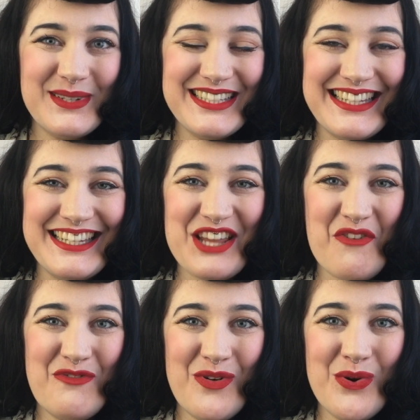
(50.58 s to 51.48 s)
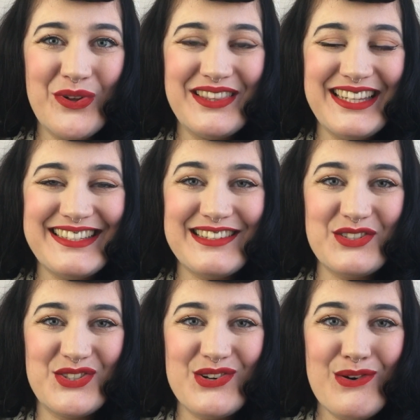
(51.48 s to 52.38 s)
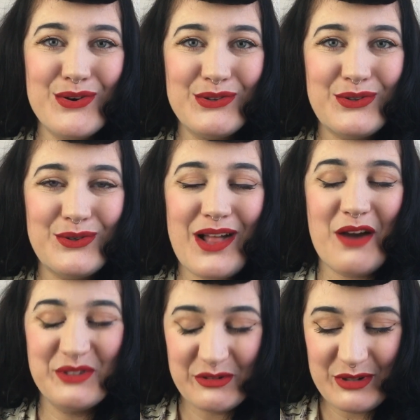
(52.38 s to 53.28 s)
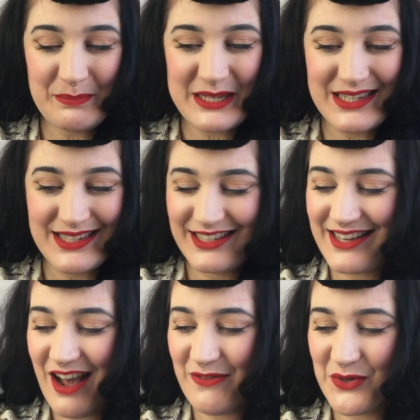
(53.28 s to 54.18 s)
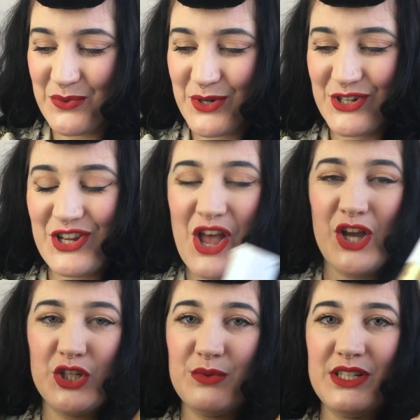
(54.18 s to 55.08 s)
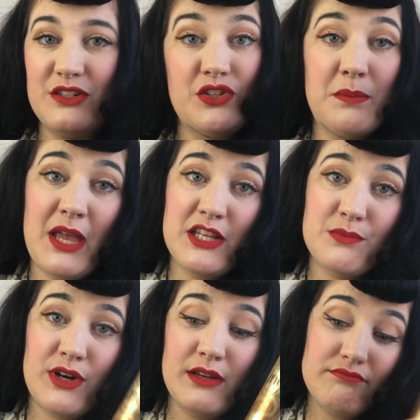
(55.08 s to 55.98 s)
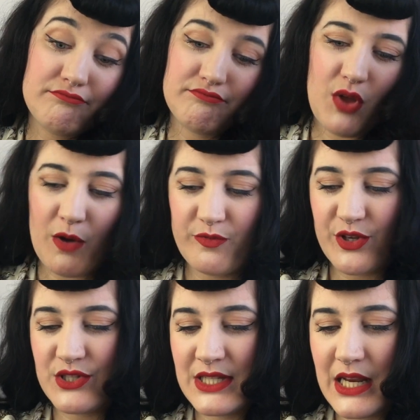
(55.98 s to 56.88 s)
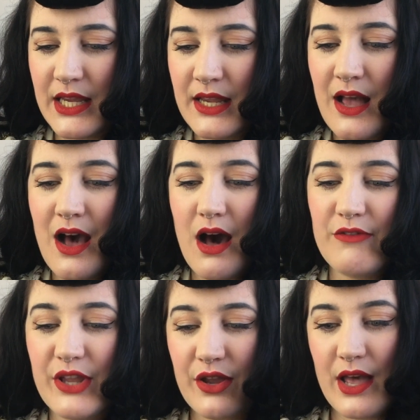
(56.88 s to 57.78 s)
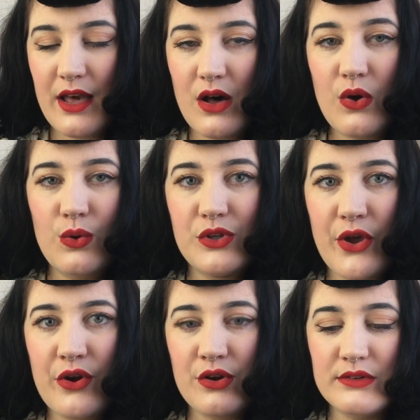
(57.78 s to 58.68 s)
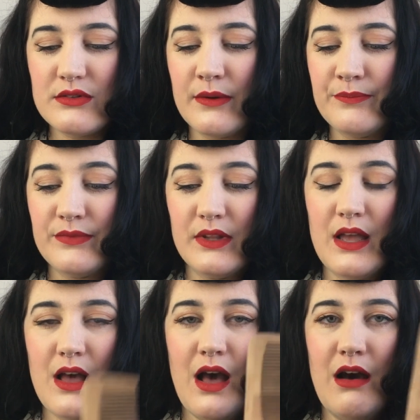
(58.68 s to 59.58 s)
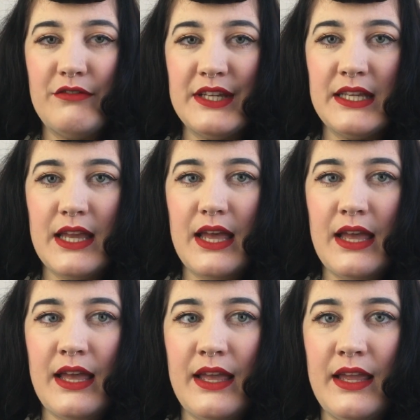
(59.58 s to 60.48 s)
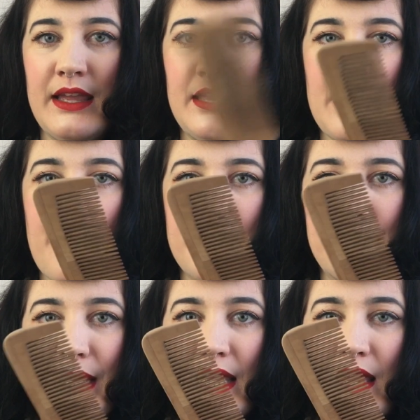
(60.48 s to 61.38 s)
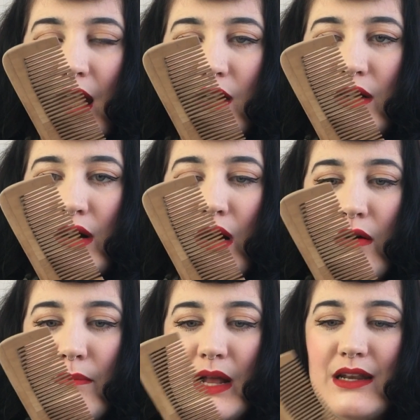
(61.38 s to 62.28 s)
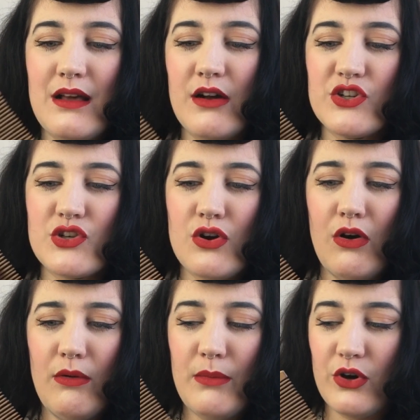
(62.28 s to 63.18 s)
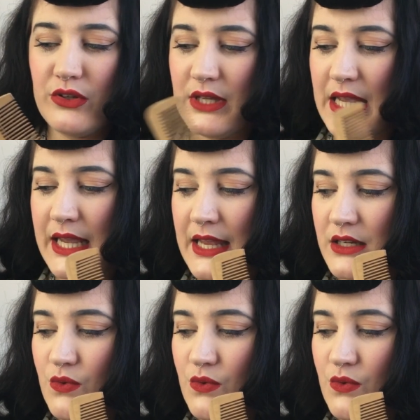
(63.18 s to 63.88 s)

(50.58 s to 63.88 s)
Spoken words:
will need for this tutorial, I will repeat it afterwards. You will need some hairspray, obviously, having your hair all curled, having a big comb, large comb, or it can